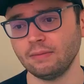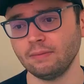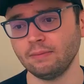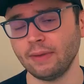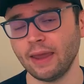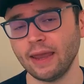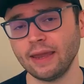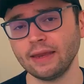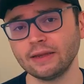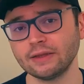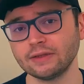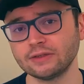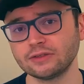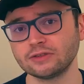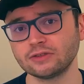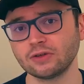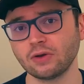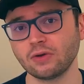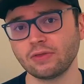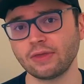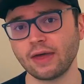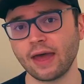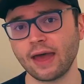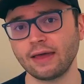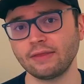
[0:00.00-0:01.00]
made it
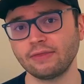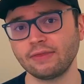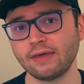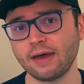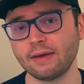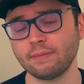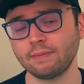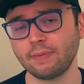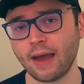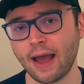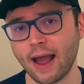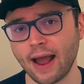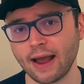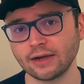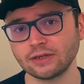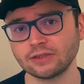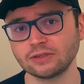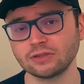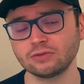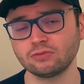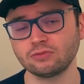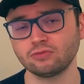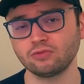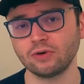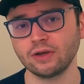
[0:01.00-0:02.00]
so that
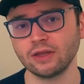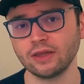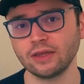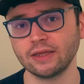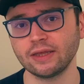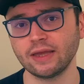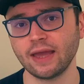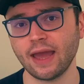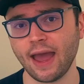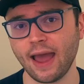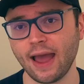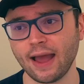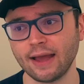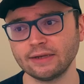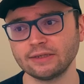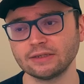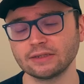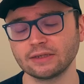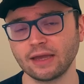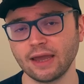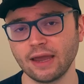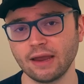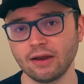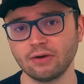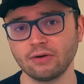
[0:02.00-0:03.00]
passion really had to
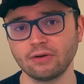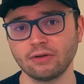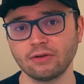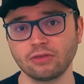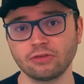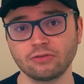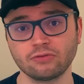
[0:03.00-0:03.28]
carry